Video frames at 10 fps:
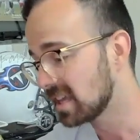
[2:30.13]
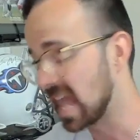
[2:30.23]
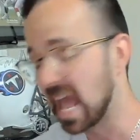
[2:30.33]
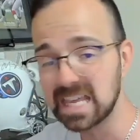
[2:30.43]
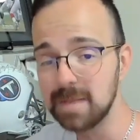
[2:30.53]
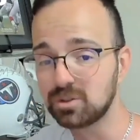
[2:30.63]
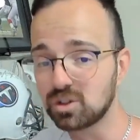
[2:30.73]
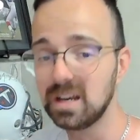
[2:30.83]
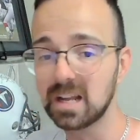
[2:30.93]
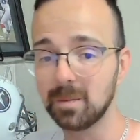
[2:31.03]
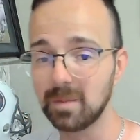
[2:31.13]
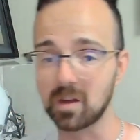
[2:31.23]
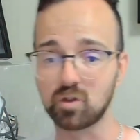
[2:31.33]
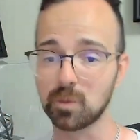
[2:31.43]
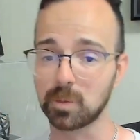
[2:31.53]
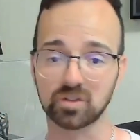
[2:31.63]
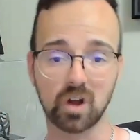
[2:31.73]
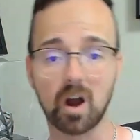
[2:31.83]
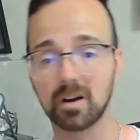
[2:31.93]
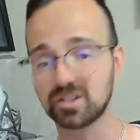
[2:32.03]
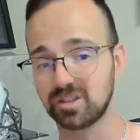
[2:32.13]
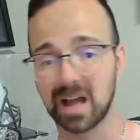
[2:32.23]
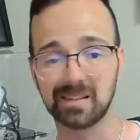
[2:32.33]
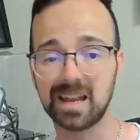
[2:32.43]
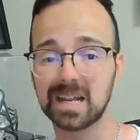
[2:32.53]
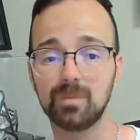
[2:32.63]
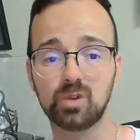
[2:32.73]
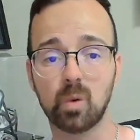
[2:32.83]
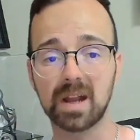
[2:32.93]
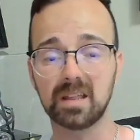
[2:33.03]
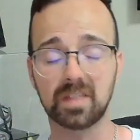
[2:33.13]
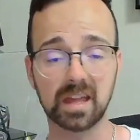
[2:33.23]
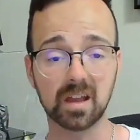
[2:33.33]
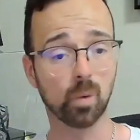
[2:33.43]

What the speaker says: can't keep treating him like a superstar and just not letting him do anything